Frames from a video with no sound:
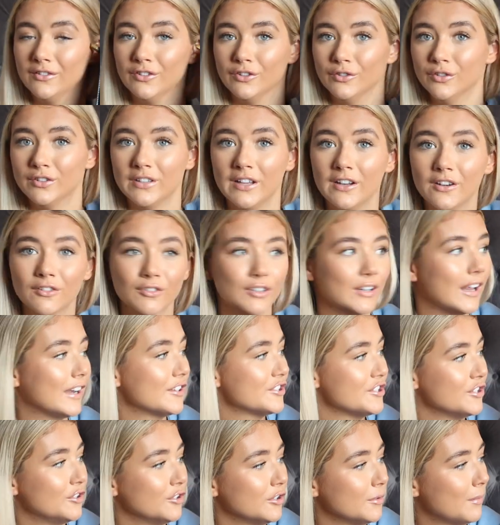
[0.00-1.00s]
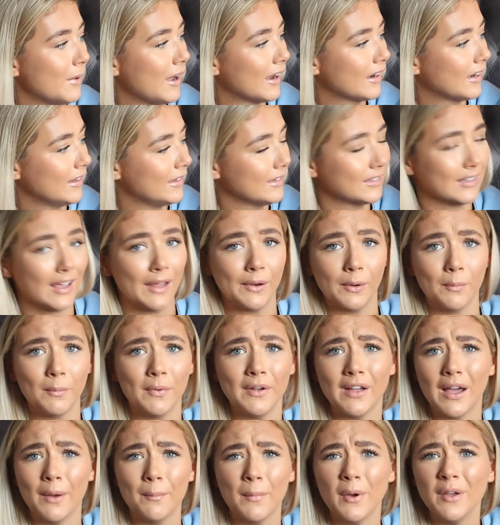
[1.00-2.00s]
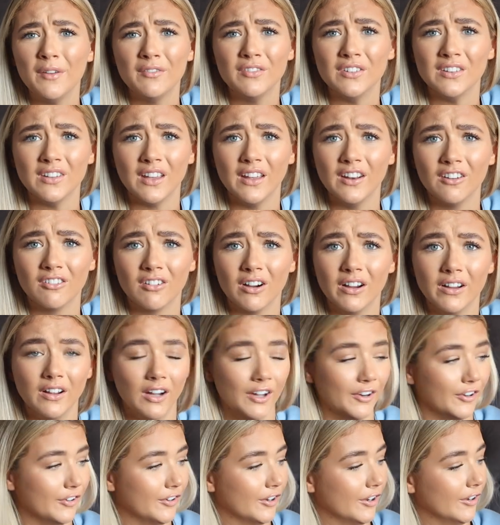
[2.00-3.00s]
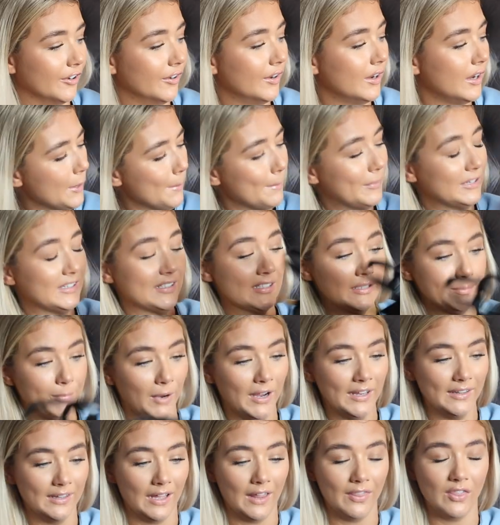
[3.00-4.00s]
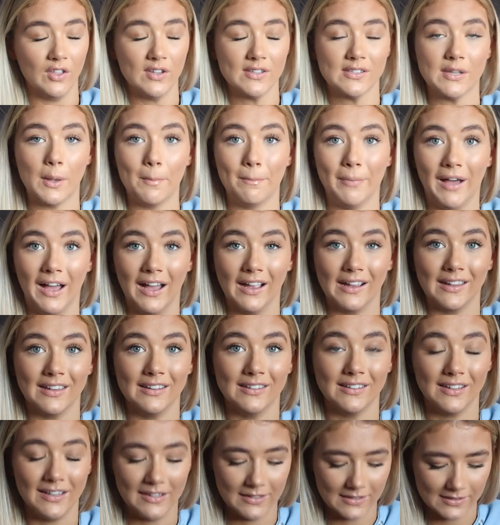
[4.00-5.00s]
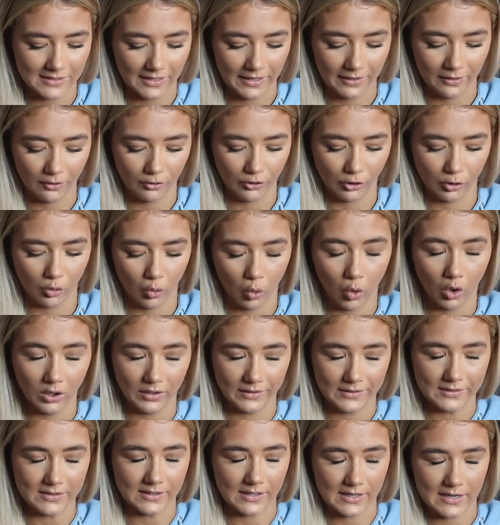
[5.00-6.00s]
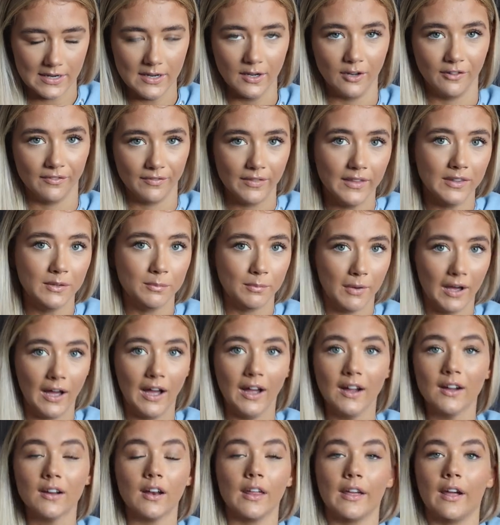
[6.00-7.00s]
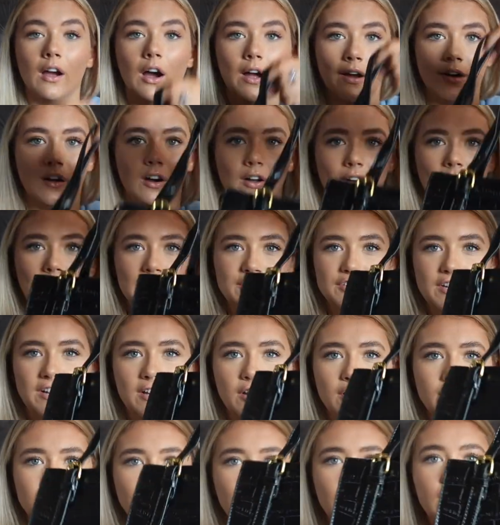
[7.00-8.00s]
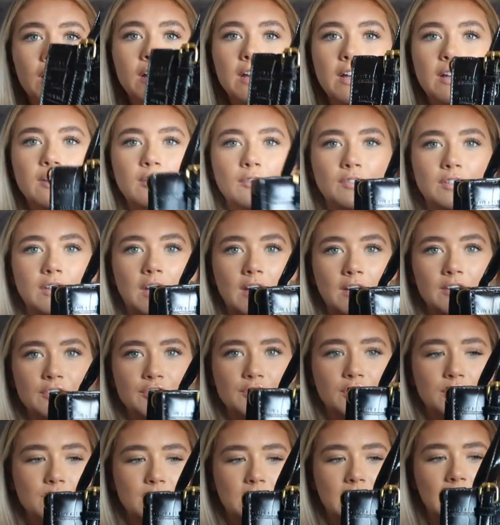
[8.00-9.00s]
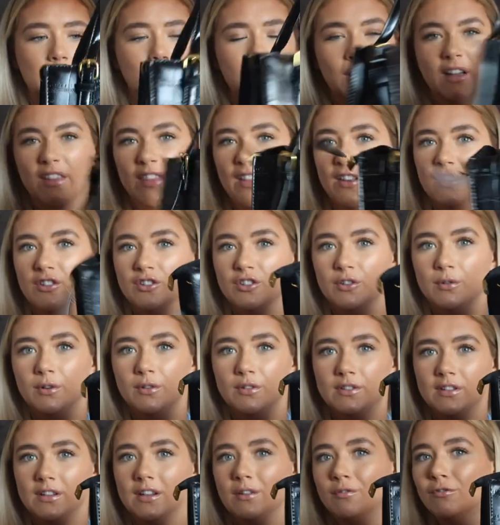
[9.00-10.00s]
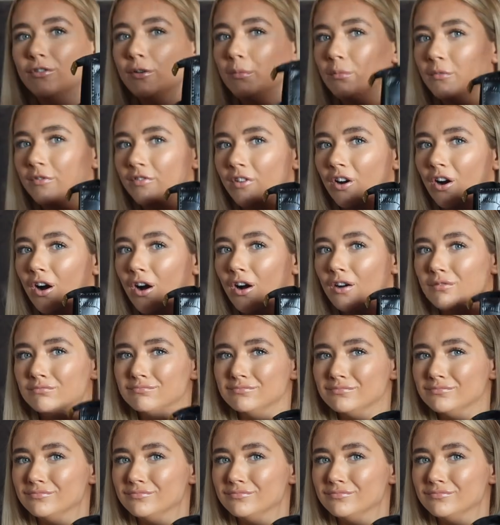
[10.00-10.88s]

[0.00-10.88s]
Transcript: do Saint Laurent actually do a bag like this? And am I even saying it right? I don't know. But despite that, this bag is insane. The quality of this bag, like, I can't actually go over it. And obviously I can just hold it that way and then you won't see it. And from afar,